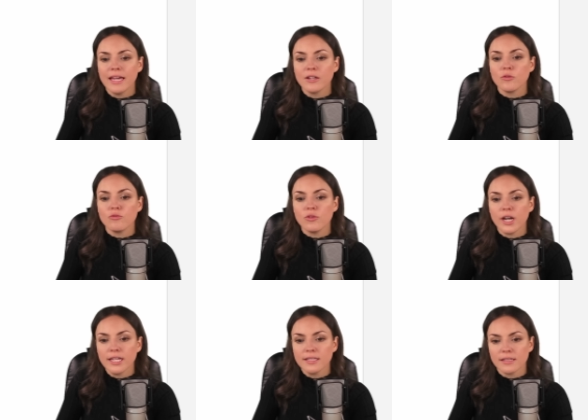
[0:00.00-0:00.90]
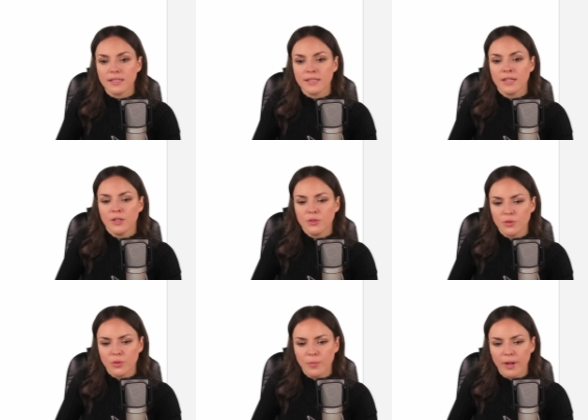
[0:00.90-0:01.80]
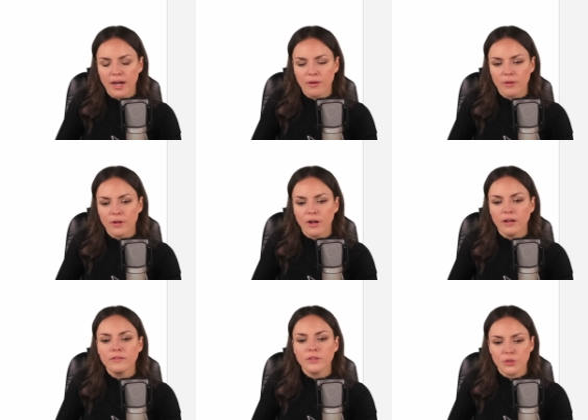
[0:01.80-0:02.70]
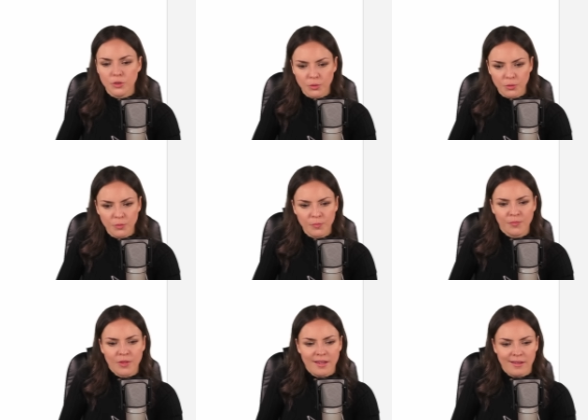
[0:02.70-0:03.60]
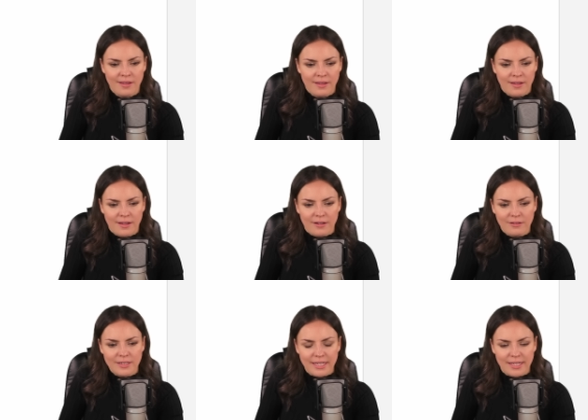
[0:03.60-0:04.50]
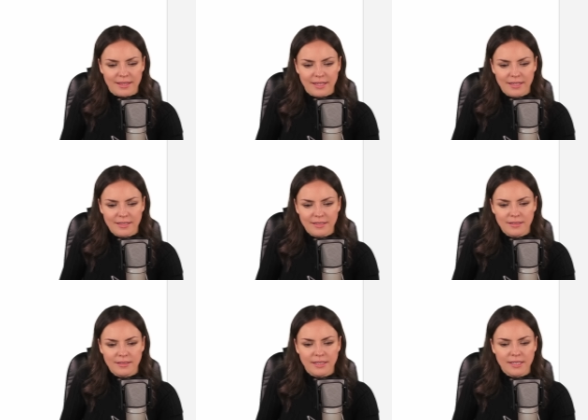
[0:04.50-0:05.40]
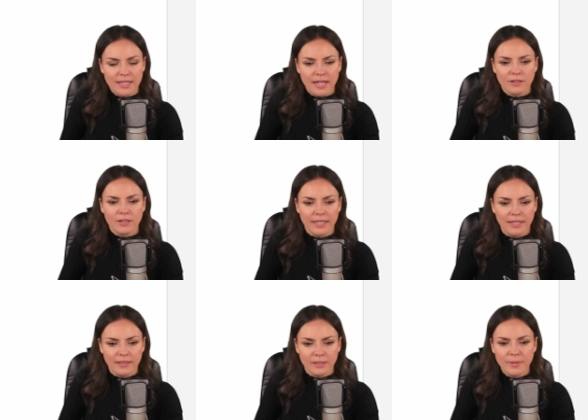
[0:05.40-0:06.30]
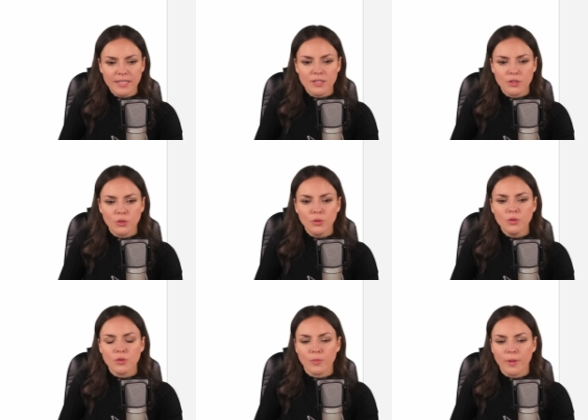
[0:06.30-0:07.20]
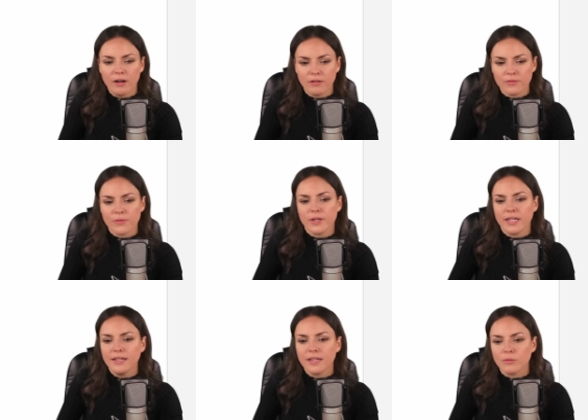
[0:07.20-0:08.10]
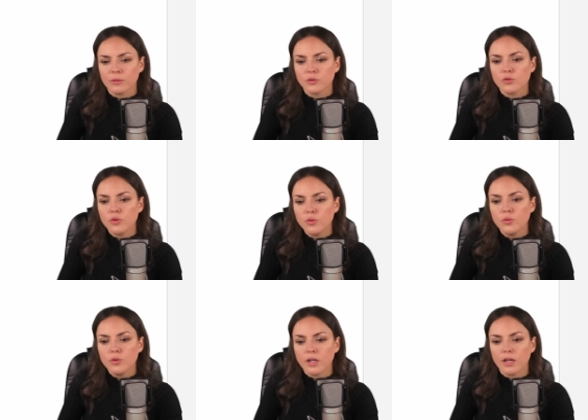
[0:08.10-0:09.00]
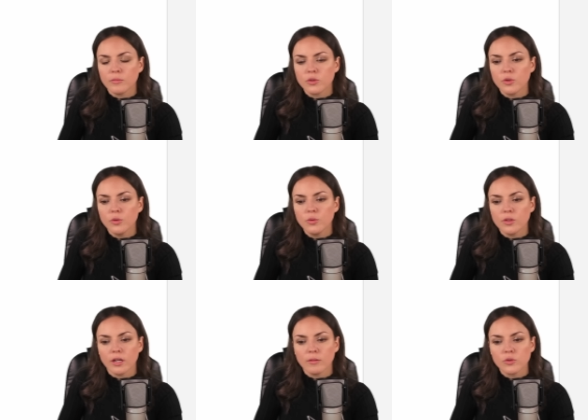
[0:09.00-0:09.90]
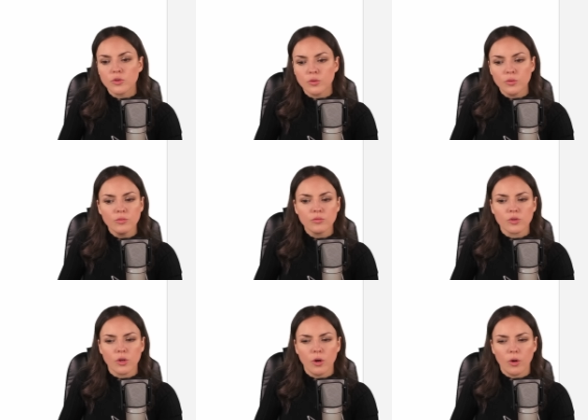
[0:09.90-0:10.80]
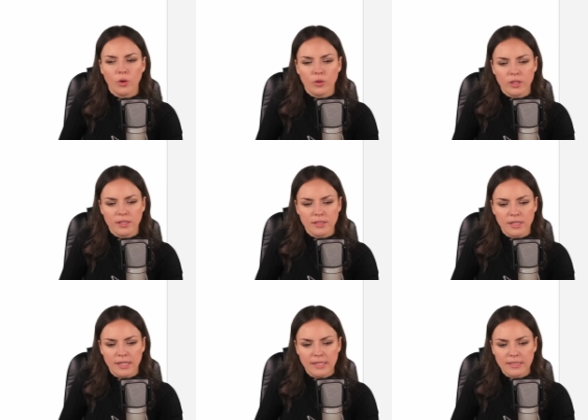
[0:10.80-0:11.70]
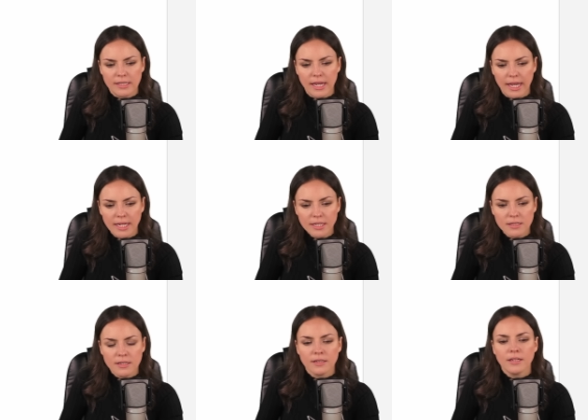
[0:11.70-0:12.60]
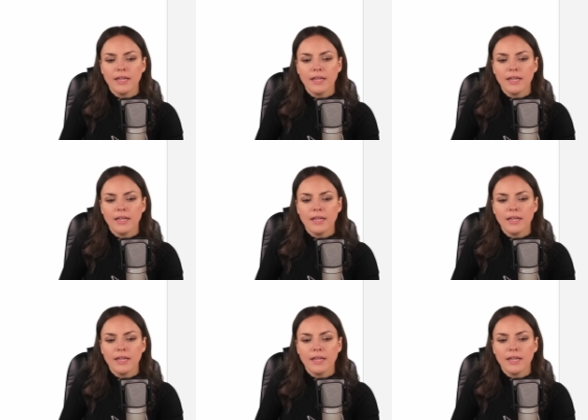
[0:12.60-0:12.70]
and raise it to the power of two. Okay, then let's calculate a little bit. two to the power of three equals two times two times two. So this is eight.